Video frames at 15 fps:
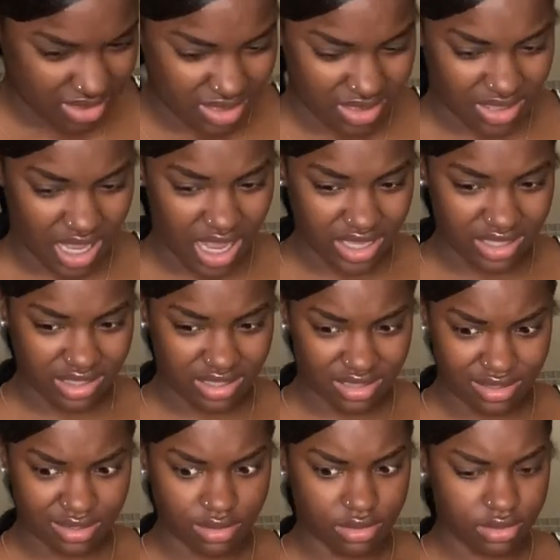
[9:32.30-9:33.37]

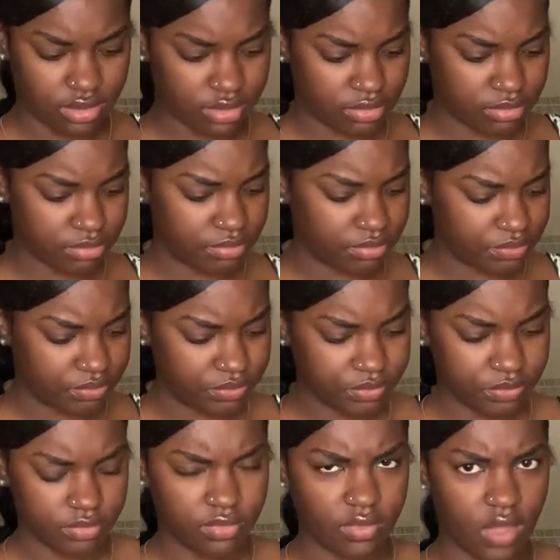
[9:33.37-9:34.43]
Yikes. And
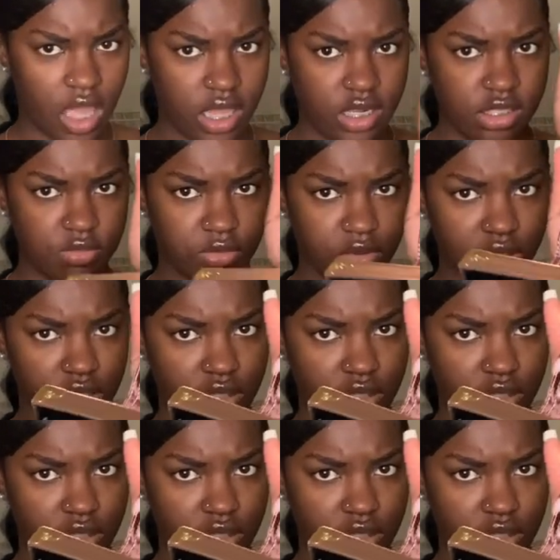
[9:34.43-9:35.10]
it's pretty,